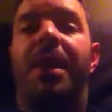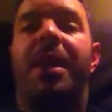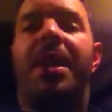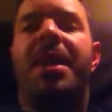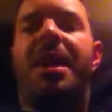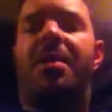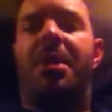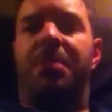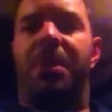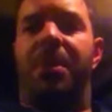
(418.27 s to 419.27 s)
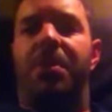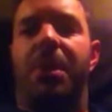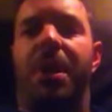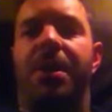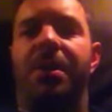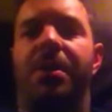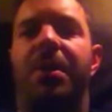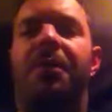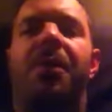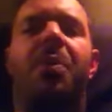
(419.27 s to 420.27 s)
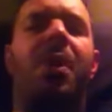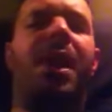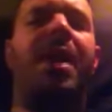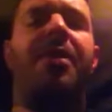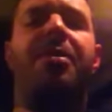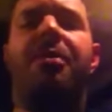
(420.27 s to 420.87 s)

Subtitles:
I know I'm good at what I do, and for whatever